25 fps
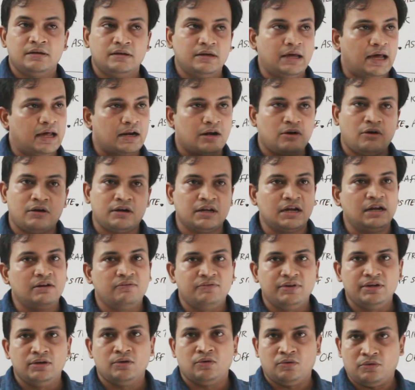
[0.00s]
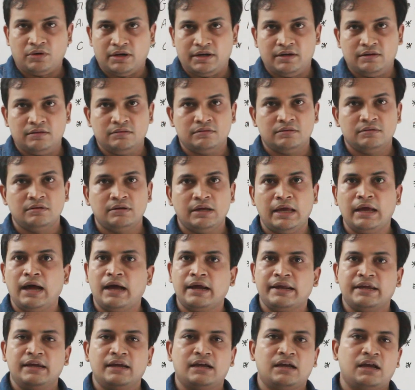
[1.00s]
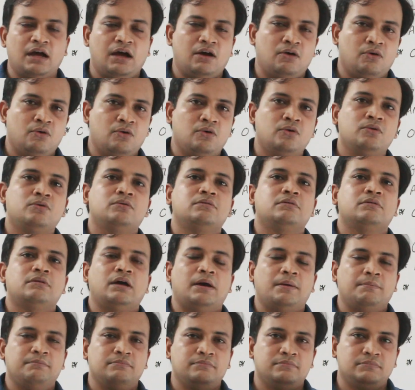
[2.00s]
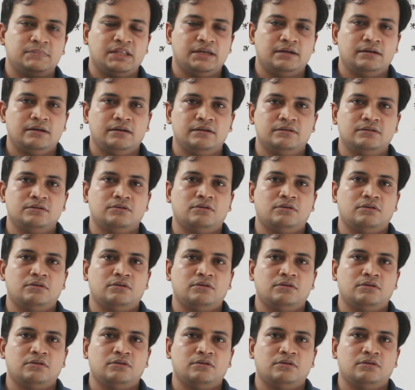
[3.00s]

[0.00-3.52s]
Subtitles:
Aeronautical we know, right? ICAO, then